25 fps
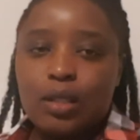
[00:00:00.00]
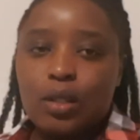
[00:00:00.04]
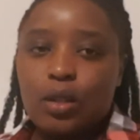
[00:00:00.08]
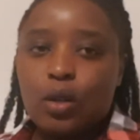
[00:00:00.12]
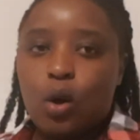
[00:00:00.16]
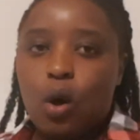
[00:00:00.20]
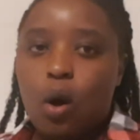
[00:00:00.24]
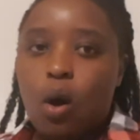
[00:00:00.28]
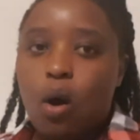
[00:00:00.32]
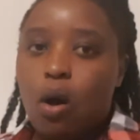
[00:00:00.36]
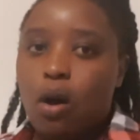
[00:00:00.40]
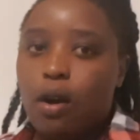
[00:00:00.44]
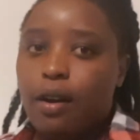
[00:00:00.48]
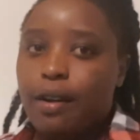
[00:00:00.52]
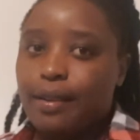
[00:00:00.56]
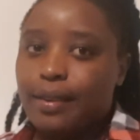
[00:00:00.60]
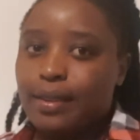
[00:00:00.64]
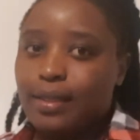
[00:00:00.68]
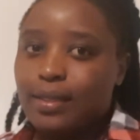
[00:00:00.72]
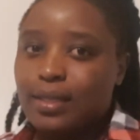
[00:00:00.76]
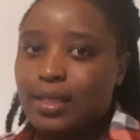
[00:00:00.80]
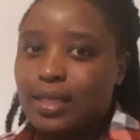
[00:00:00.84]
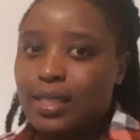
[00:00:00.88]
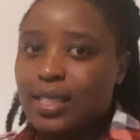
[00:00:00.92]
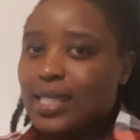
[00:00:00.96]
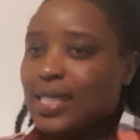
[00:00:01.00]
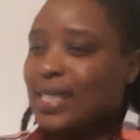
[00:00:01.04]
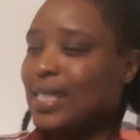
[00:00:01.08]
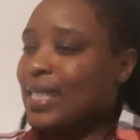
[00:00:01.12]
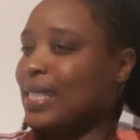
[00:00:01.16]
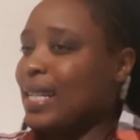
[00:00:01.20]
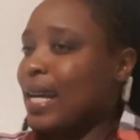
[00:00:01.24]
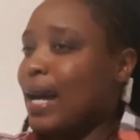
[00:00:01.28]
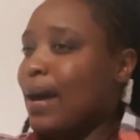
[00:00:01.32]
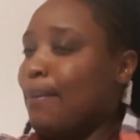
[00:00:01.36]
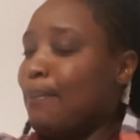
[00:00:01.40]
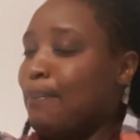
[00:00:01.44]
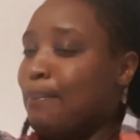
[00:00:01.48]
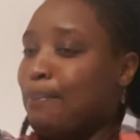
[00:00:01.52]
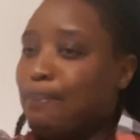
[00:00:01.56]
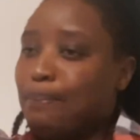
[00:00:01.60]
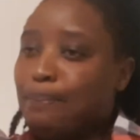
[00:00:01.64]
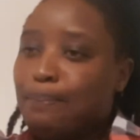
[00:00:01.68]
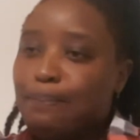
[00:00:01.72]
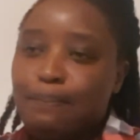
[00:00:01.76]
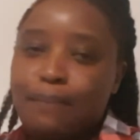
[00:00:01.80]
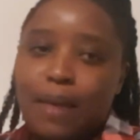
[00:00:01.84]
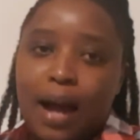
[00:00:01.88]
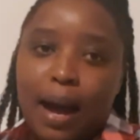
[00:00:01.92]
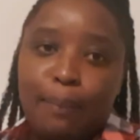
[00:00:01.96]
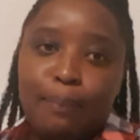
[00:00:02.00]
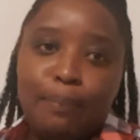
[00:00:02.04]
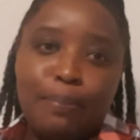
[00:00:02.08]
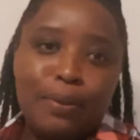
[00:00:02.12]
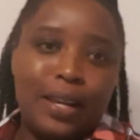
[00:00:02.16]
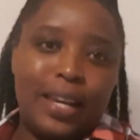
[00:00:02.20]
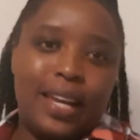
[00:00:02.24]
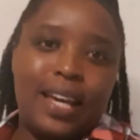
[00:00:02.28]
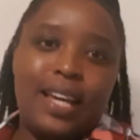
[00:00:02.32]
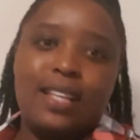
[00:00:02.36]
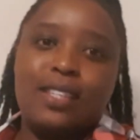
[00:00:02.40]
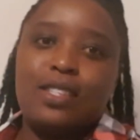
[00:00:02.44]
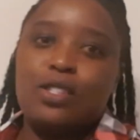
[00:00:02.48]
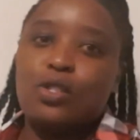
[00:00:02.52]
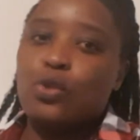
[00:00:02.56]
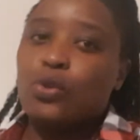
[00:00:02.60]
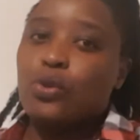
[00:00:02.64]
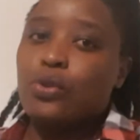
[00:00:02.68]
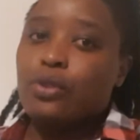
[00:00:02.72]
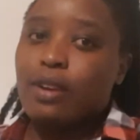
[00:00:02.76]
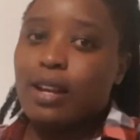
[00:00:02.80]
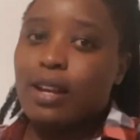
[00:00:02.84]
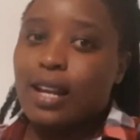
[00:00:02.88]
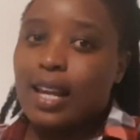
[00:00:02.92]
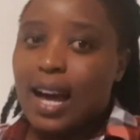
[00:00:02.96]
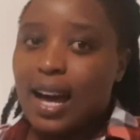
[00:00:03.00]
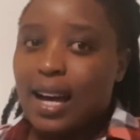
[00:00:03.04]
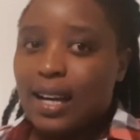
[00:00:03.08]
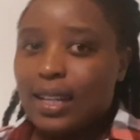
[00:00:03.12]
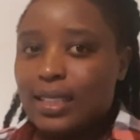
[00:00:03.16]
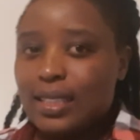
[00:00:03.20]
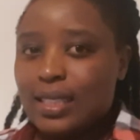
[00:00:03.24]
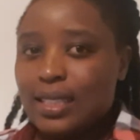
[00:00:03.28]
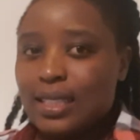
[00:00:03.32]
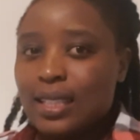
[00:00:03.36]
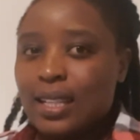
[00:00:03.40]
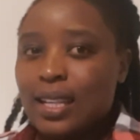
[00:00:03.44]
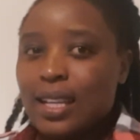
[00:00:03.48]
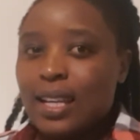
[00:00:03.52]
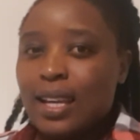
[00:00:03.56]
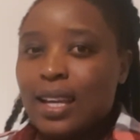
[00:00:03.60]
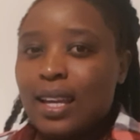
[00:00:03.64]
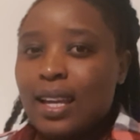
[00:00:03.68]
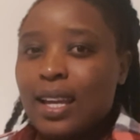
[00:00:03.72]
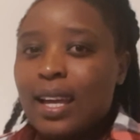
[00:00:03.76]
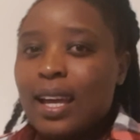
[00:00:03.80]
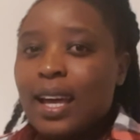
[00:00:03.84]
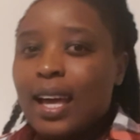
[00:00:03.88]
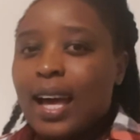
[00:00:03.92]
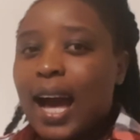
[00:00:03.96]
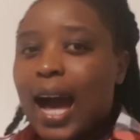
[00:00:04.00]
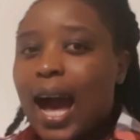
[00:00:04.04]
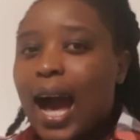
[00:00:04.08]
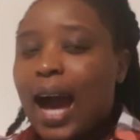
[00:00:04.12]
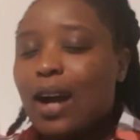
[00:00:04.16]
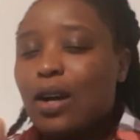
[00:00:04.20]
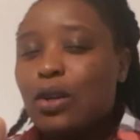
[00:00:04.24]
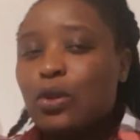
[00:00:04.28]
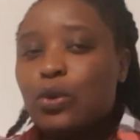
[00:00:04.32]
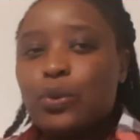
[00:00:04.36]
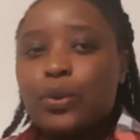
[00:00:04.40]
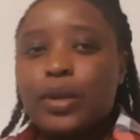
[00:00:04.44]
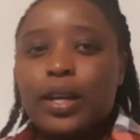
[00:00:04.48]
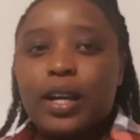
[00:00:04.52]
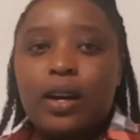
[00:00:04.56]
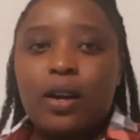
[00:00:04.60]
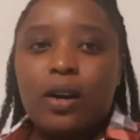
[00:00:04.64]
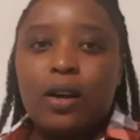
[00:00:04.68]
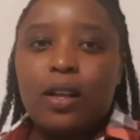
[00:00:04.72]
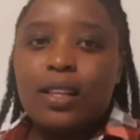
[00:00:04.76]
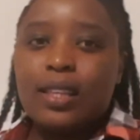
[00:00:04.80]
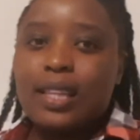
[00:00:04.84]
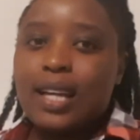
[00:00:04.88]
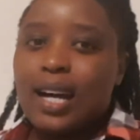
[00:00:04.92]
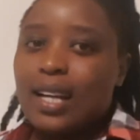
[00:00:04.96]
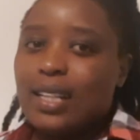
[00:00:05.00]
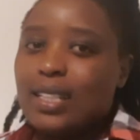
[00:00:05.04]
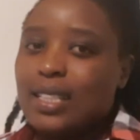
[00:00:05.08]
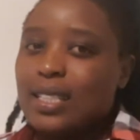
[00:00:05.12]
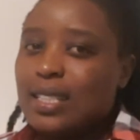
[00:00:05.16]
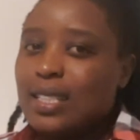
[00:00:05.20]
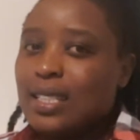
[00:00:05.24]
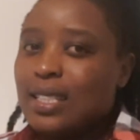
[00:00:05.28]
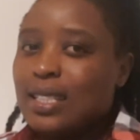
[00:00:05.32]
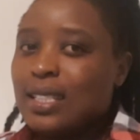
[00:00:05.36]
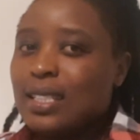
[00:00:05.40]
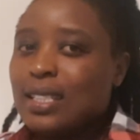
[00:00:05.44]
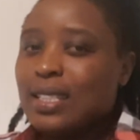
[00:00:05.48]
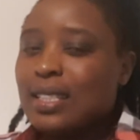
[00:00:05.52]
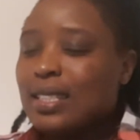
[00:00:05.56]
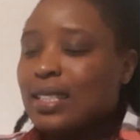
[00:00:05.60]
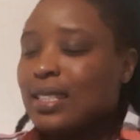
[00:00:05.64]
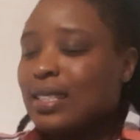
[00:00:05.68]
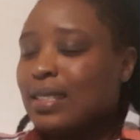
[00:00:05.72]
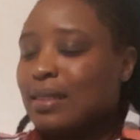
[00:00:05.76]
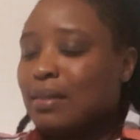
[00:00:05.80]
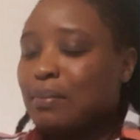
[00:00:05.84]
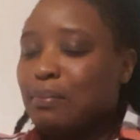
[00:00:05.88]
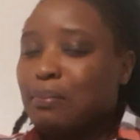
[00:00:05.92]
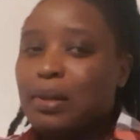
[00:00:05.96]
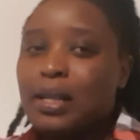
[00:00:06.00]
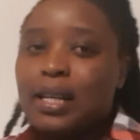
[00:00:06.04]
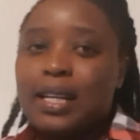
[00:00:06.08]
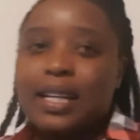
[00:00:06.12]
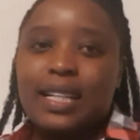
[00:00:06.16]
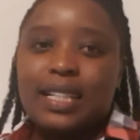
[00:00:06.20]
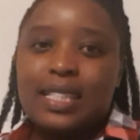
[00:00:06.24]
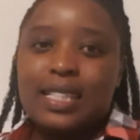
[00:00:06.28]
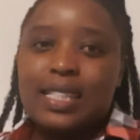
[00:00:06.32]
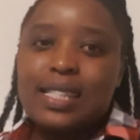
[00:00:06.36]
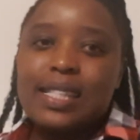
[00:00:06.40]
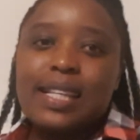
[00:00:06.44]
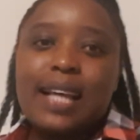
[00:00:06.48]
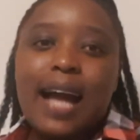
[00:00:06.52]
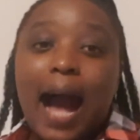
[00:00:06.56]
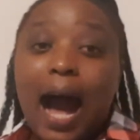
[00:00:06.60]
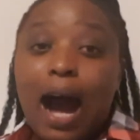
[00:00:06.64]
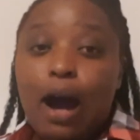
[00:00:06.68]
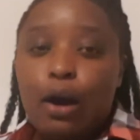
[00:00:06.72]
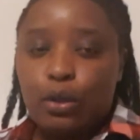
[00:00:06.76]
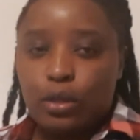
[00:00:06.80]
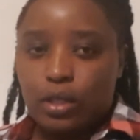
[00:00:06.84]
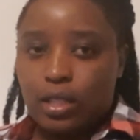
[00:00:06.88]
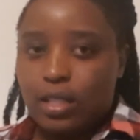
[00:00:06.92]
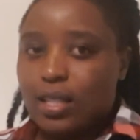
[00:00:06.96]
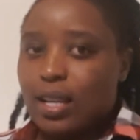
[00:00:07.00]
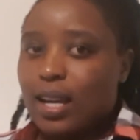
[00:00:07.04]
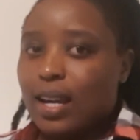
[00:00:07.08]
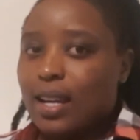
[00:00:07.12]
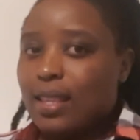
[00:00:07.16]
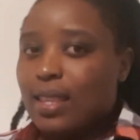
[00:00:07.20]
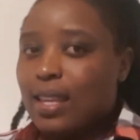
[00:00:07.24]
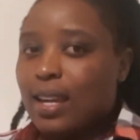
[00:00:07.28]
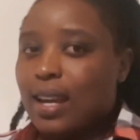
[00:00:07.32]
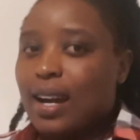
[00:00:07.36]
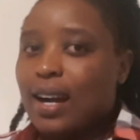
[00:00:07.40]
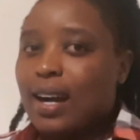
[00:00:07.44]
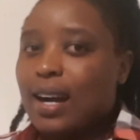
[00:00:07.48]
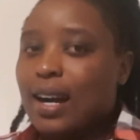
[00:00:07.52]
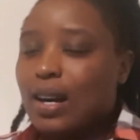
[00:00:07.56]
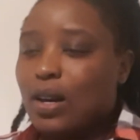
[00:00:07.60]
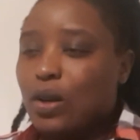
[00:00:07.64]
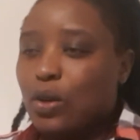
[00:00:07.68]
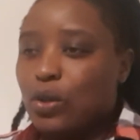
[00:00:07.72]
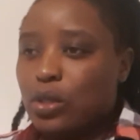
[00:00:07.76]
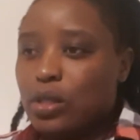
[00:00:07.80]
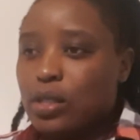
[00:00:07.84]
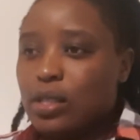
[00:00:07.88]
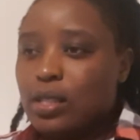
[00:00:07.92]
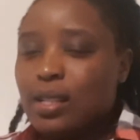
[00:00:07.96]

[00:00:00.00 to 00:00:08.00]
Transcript: or just a place to relax. How do we call that place outside the house?